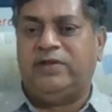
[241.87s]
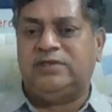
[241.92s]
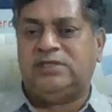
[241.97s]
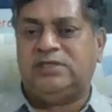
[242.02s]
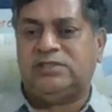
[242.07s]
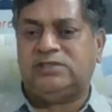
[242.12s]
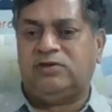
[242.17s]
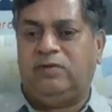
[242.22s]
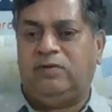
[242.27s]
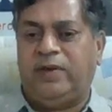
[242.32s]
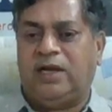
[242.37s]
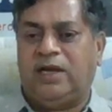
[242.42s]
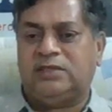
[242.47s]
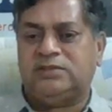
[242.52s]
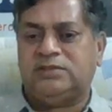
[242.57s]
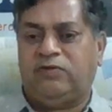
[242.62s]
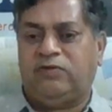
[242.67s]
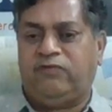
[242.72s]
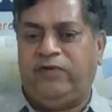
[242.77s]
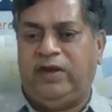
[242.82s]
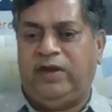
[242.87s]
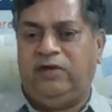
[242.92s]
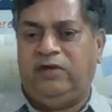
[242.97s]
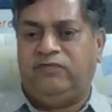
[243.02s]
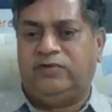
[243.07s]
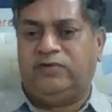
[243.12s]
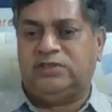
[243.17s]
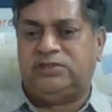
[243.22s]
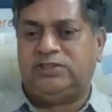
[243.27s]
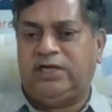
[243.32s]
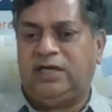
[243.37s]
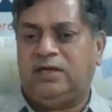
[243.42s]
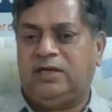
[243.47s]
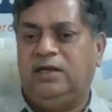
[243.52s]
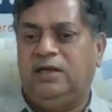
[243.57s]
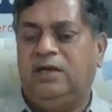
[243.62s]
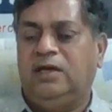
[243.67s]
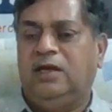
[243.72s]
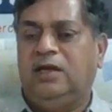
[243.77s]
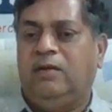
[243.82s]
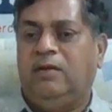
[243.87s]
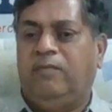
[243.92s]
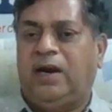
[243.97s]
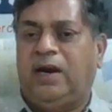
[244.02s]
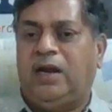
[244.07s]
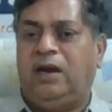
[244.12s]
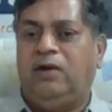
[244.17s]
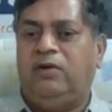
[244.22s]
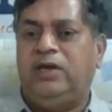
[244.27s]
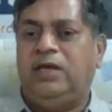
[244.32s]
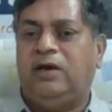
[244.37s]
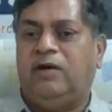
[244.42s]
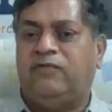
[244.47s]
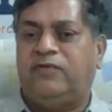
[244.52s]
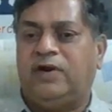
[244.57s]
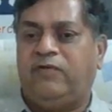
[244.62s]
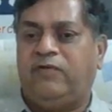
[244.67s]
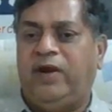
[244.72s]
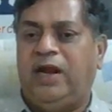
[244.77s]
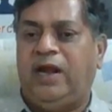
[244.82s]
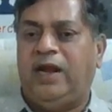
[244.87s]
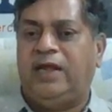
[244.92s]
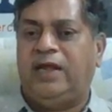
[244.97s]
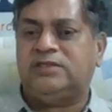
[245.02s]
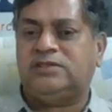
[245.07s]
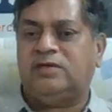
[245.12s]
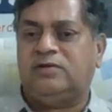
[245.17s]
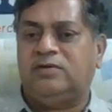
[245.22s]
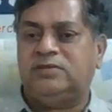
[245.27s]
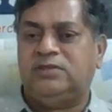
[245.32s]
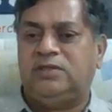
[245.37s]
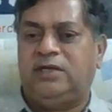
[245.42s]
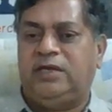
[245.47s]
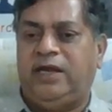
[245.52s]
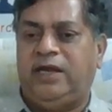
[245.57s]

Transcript: C7 because of Queen E4 check. But now after Queen D7,